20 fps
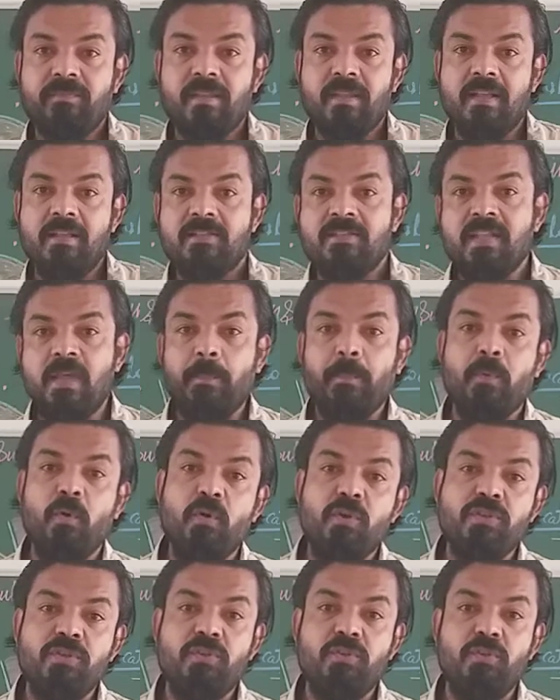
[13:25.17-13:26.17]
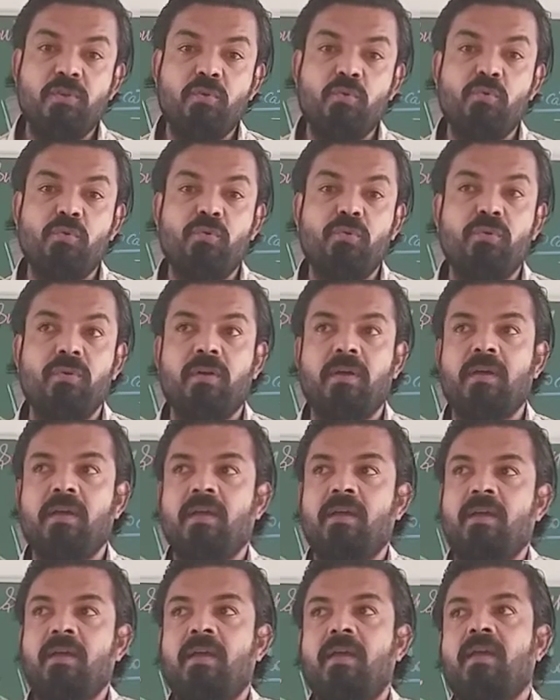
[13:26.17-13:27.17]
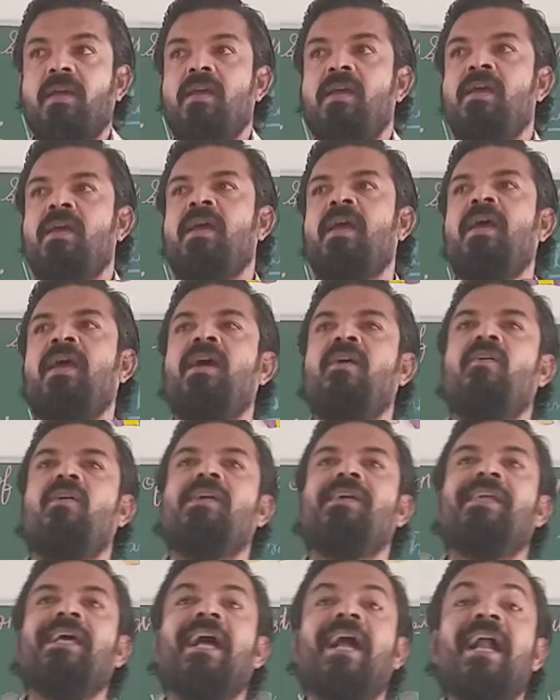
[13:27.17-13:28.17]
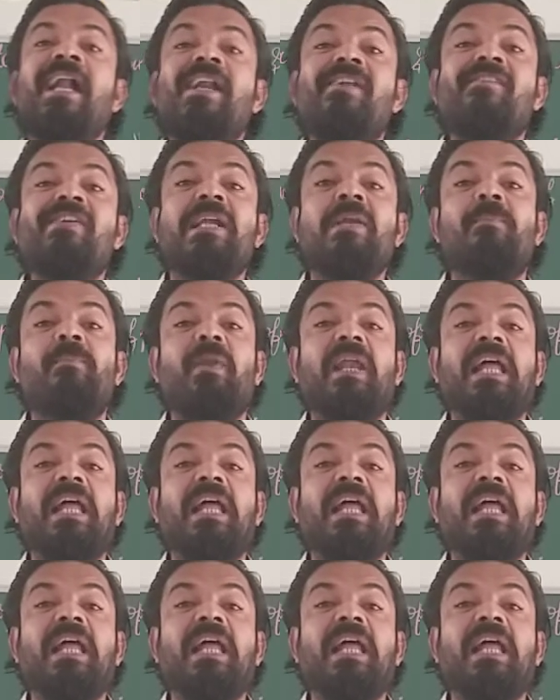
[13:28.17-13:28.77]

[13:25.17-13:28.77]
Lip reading: Suppose you have tied one